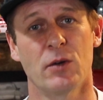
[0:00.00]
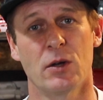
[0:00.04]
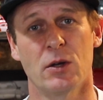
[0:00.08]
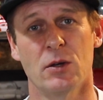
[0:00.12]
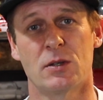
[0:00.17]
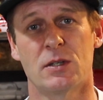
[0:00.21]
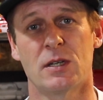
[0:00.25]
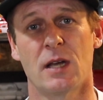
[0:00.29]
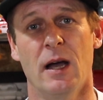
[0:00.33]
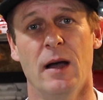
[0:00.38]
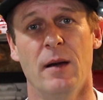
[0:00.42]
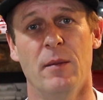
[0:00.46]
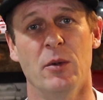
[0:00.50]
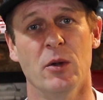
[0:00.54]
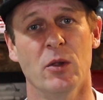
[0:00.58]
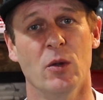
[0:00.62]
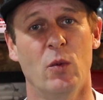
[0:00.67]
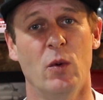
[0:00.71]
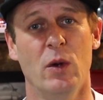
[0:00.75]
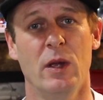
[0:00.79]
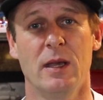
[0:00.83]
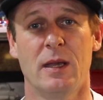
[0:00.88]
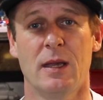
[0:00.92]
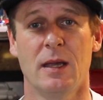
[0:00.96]
a good time on the
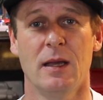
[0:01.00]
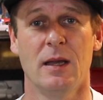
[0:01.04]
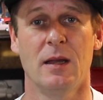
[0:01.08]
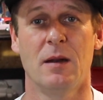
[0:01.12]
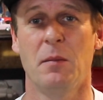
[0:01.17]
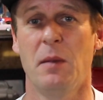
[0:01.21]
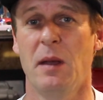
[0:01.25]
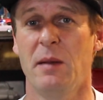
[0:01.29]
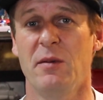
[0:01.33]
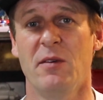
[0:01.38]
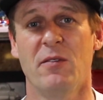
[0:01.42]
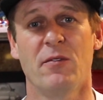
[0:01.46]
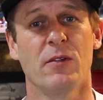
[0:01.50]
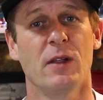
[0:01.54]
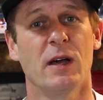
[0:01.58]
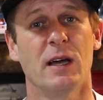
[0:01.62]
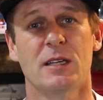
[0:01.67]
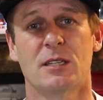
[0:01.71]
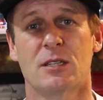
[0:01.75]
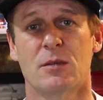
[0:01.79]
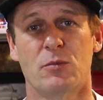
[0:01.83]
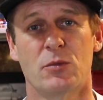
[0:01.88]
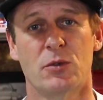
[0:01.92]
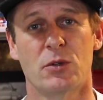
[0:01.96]
weekend and maybe fly
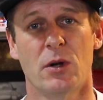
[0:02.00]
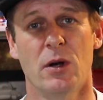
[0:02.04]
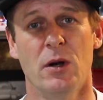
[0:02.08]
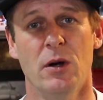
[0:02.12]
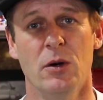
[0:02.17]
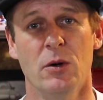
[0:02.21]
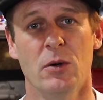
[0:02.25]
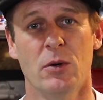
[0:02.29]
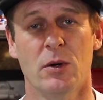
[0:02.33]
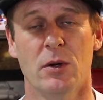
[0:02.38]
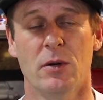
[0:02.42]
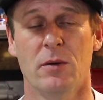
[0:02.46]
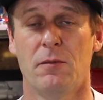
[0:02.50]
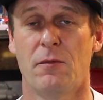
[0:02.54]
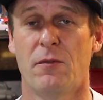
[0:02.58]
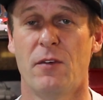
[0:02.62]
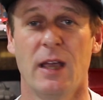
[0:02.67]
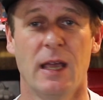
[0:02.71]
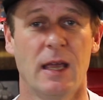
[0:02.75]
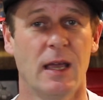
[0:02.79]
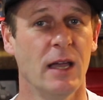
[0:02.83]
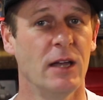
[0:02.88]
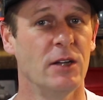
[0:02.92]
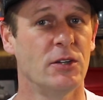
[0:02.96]
some drone or
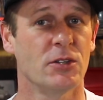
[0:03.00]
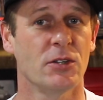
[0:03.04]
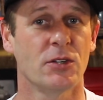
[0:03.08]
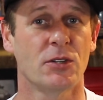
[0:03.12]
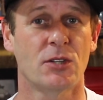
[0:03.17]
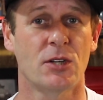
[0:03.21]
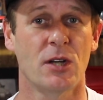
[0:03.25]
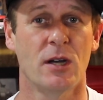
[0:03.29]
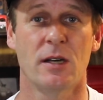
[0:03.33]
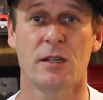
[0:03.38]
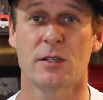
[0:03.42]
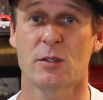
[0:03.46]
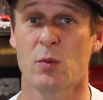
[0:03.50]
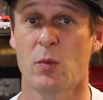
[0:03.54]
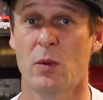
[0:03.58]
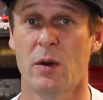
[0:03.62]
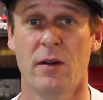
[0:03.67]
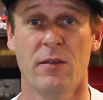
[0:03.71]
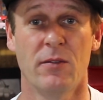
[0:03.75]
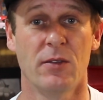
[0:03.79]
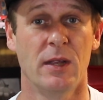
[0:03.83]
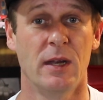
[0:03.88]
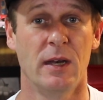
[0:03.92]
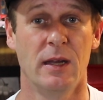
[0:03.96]
vacation shots,
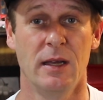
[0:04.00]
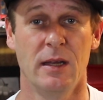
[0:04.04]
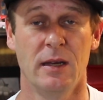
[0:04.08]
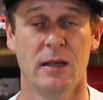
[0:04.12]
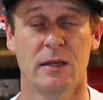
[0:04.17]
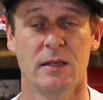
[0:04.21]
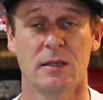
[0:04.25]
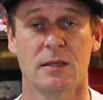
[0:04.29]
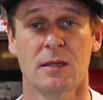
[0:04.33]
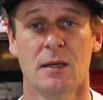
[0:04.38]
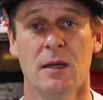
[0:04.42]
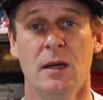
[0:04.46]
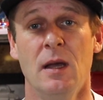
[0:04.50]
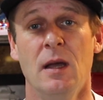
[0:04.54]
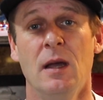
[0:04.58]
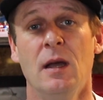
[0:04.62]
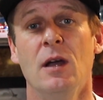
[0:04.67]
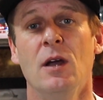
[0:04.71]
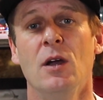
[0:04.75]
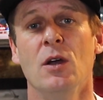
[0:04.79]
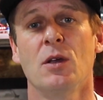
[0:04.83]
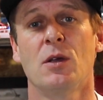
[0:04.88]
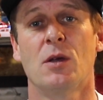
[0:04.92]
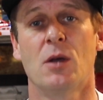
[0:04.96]
whatever the need is,
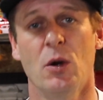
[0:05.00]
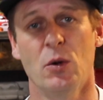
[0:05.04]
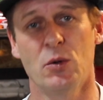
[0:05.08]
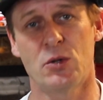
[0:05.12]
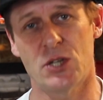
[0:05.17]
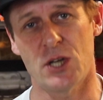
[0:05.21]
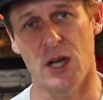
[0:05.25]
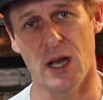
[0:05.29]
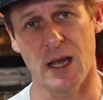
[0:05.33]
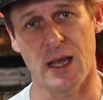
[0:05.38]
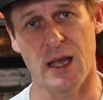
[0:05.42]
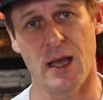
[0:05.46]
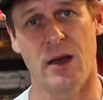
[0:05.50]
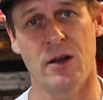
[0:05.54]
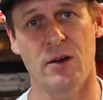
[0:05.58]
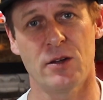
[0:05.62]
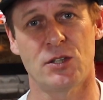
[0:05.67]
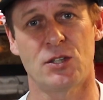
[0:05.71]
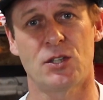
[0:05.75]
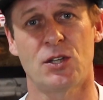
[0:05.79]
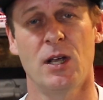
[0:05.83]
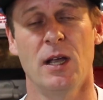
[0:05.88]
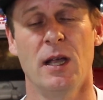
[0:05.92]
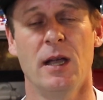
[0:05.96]
go check out
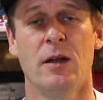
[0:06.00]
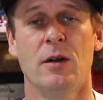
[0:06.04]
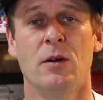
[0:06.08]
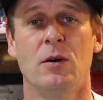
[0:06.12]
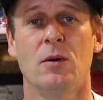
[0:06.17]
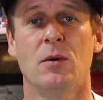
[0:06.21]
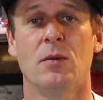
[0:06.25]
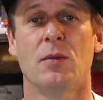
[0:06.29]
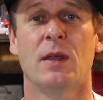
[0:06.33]
his channel.